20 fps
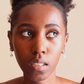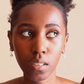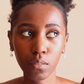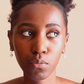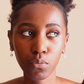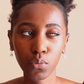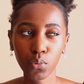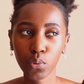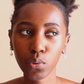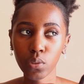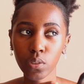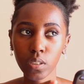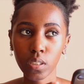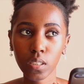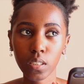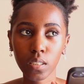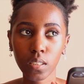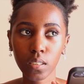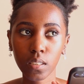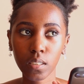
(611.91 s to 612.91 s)

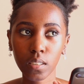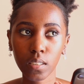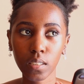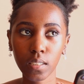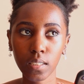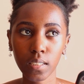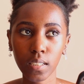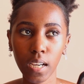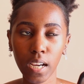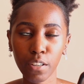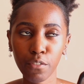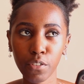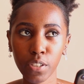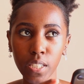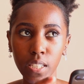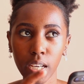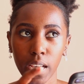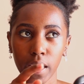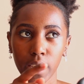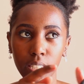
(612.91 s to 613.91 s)
food,
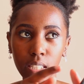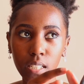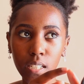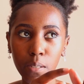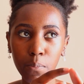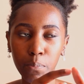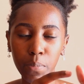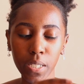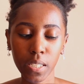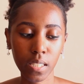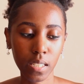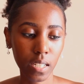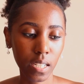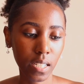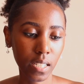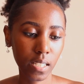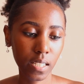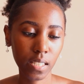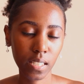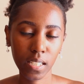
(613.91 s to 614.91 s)
advertising,
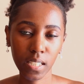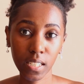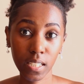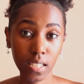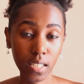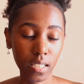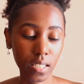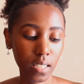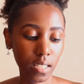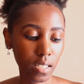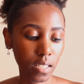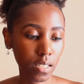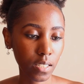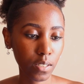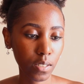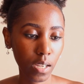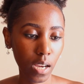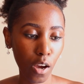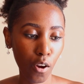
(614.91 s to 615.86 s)
business, etc.